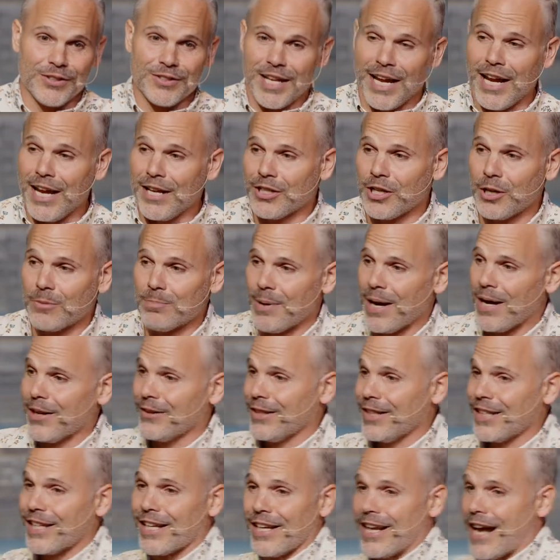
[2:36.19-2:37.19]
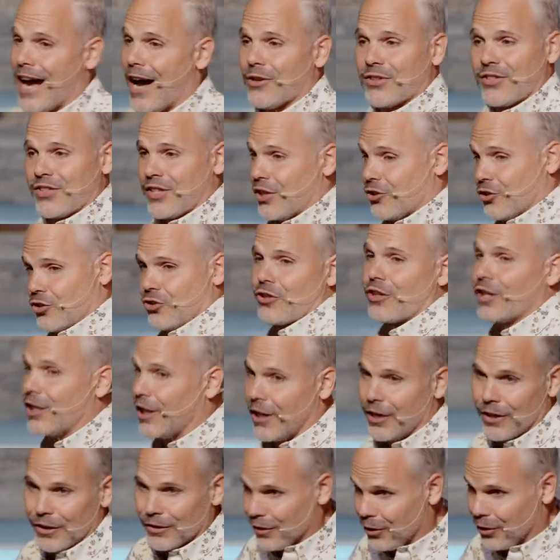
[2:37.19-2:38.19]
Dan could barely get out
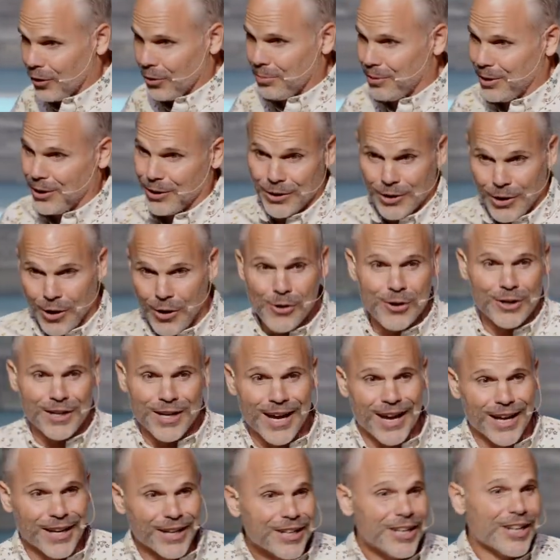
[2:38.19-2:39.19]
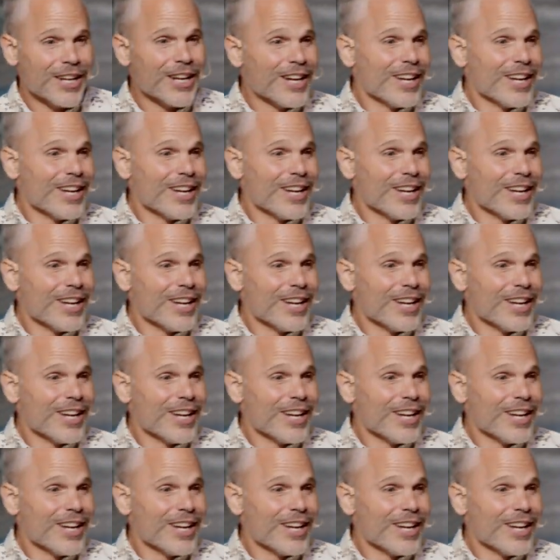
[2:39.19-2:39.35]
Centria a little bit ago, okay?